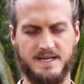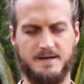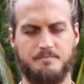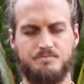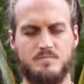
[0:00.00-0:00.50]
it,
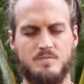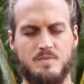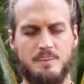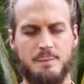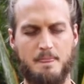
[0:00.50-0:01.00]

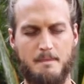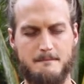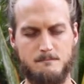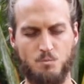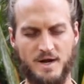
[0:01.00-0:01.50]

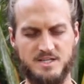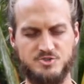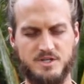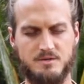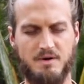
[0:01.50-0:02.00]
ways
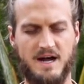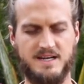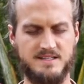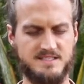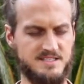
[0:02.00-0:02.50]
you can
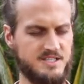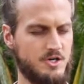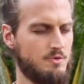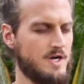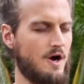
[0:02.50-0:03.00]
embody this is,
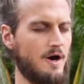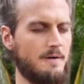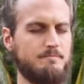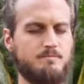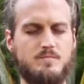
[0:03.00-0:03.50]
here we are.
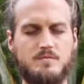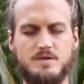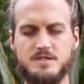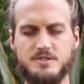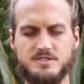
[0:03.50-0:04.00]

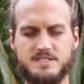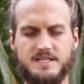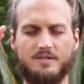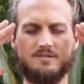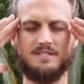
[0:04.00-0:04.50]
You're
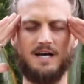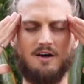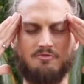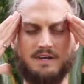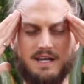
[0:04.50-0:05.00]
seeing
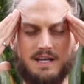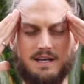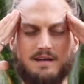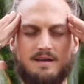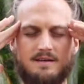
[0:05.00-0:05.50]
yourself
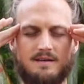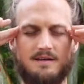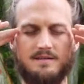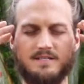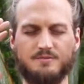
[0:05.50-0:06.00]
in
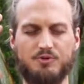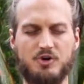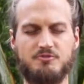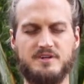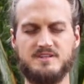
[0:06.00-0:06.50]
this
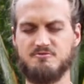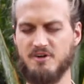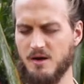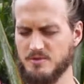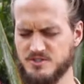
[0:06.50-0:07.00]
perfect
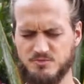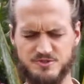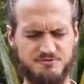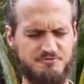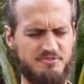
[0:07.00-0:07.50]
environment. It's your
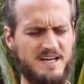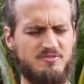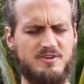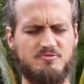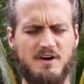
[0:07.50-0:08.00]
most
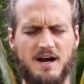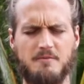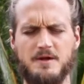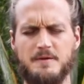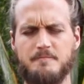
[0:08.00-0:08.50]
favorite
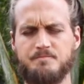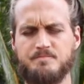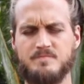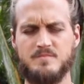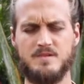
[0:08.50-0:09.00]
environment.
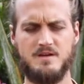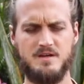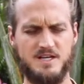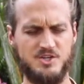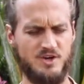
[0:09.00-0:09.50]

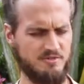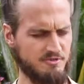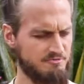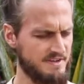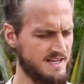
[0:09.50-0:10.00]
You have your
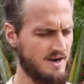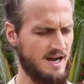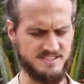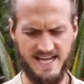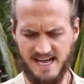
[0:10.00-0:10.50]
favorite
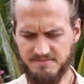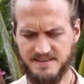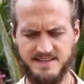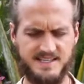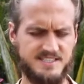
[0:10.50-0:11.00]
house.
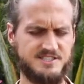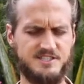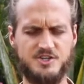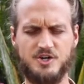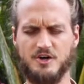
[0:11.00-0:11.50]
Everything is
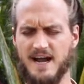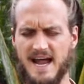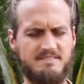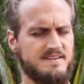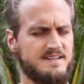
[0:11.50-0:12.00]
secure.
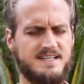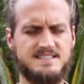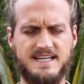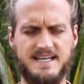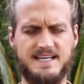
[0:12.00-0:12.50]
Everything
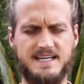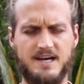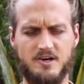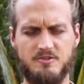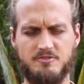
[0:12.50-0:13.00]
is taken
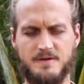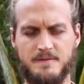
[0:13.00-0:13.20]
care of.